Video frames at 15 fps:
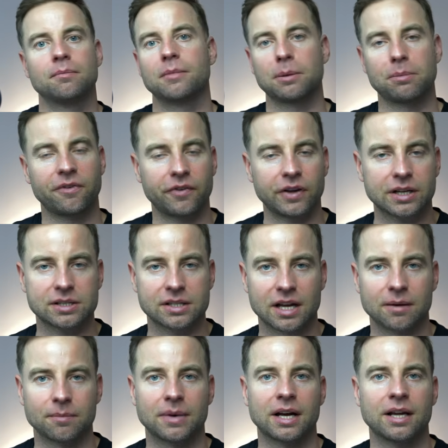maybe fix
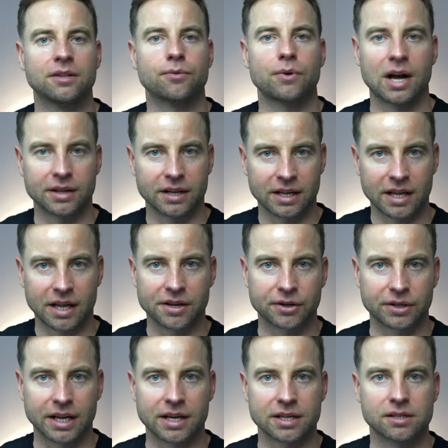them and run
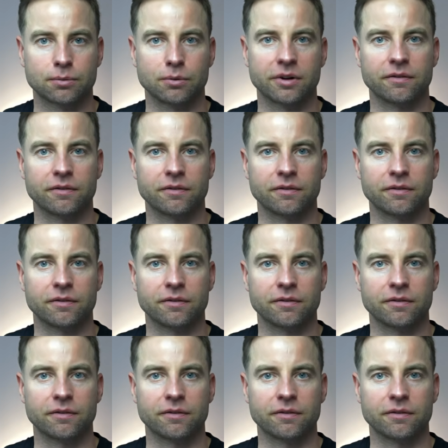another test